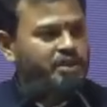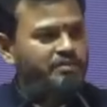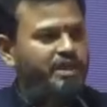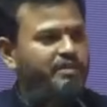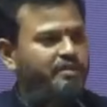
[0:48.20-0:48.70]

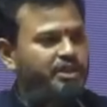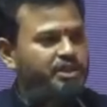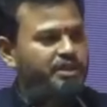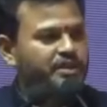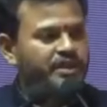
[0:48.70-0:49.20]
Civil
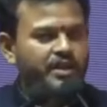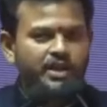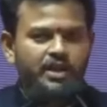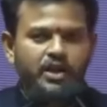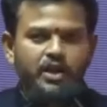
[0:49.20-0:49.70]
Aviation,
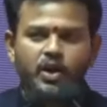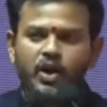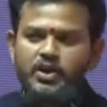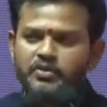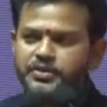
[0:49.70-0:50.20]

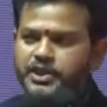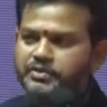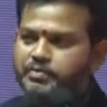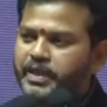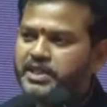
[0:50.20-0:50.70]
lot of
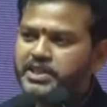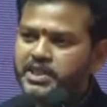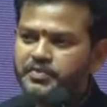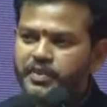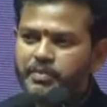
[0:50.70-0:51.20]
chief
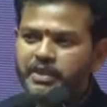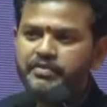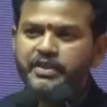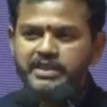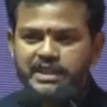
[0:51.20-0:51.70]
ministers from
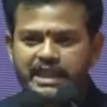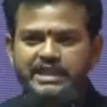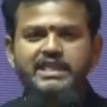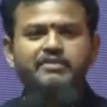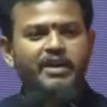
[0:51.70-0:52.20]
different
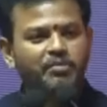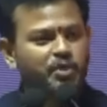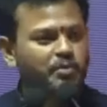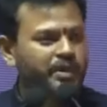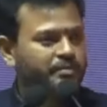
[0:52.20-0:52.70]
states have come
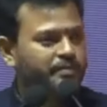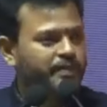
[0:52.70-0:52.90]
to me.